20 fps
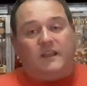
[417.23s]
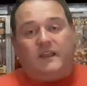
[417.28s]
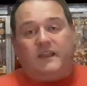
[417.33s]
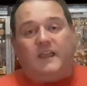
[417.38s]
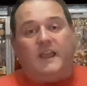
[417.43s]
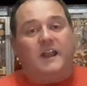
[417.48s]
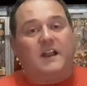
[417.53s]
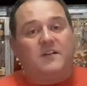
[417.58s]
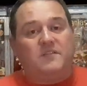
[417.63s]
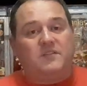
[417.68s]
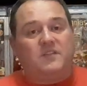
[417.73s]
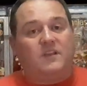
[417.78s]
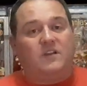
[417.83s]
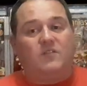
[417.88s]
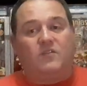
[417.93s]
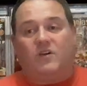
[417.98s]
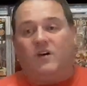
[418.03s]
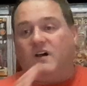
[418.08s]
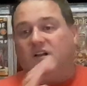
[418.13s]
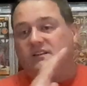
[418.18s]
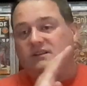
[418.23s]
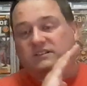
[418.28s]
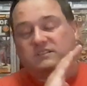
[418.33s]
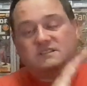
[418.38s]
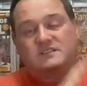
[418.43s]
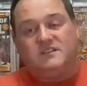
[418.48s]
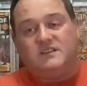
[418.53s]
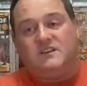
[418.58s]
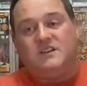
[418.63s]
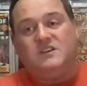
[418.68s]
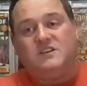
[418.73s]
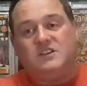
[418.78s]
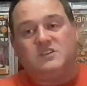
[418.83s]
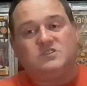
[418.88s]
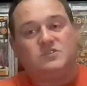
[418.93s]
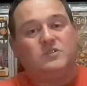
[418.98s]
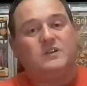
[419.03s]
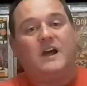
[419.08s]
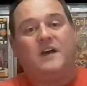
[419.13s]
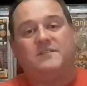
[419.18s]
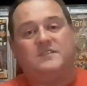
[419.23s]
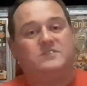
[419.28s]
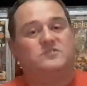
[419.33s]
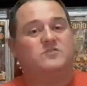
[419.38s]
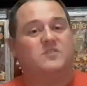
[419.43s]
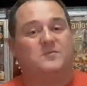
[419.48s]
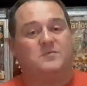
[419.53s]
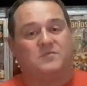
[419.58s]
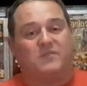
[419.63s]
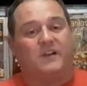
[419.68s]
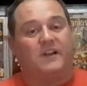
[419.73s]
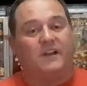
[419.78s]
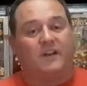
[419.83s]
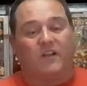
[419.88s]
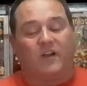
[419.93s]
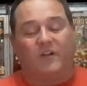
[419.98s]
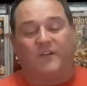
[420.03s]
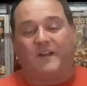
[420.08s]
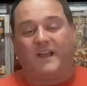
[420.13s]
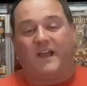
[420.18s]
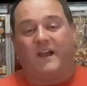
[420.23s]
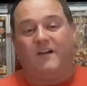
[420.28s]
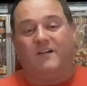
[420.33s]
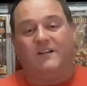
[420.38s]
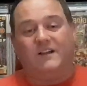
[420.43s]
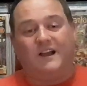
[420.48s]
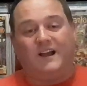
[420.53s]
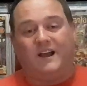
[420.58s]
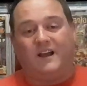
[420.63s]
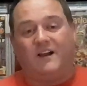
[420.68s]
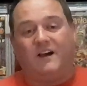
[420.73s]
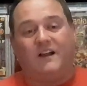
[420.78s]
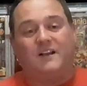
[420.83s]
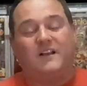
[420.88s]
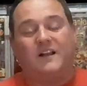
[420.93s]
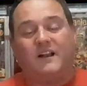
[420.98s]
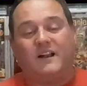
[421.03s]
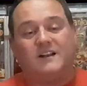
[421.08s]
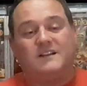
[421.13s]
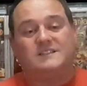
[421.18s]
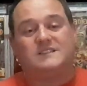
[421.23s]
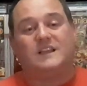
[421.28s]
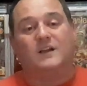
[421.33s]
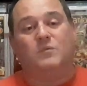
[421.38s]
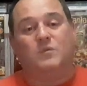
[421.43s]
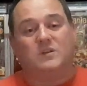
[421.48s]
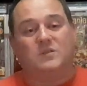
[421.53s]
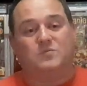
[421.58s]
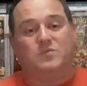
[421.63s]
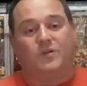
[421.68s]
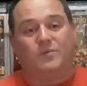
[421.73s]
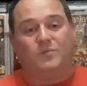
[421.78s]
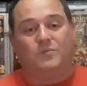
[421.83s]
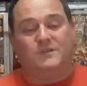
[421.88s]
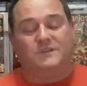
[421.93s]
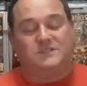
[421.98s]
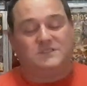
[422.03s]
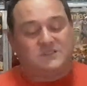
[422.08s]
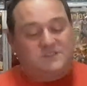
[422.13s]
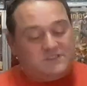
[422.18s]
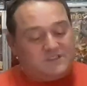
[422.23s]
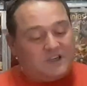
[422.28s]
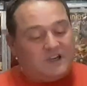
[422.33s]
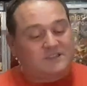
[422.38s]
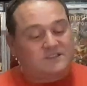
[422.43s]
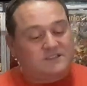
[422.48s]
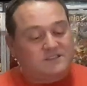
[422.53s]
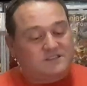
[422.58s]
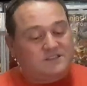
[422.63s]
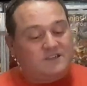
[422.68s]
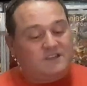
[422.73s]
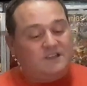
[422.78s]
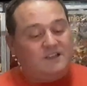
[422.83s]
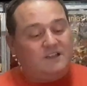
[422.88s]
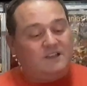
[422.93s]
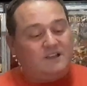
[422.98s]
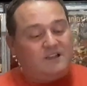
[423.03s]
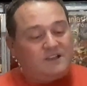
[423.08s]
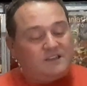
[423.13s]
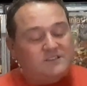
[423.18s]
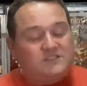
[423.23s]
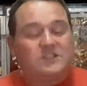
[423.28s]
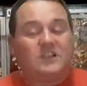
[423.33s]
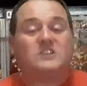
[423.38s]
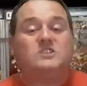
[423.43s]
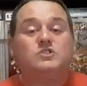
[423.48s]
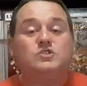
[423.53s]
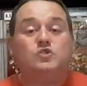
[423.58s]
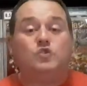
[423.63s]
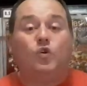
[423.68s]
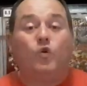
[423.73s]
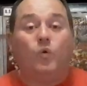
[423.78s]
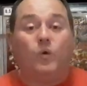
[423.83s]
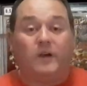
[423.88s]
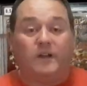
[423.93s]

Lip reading: Get everything right. Just, you should have the scripts ready to go now. I don't understand what the problem is. Just do